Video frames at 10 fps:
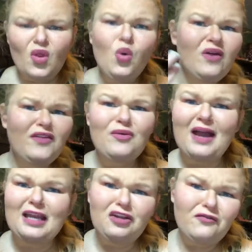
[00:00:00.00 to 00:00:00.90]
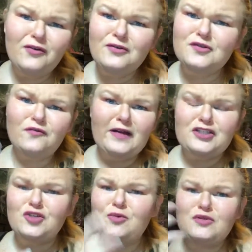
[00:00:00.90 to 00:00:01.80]
or if you were adding fruits or
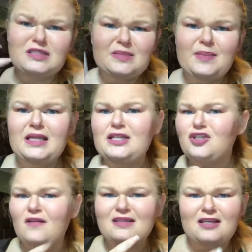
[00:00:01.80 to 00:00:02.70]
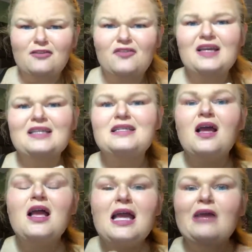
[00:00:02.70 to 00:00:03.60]
vegetables and spinach, all these other things,
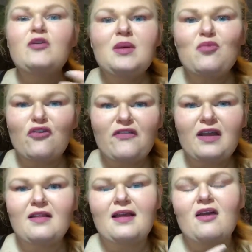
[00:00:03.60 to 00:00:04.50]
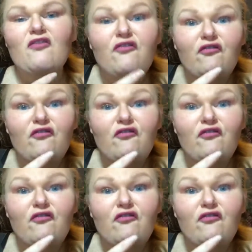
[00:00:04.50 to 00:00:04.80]
it would be more filling,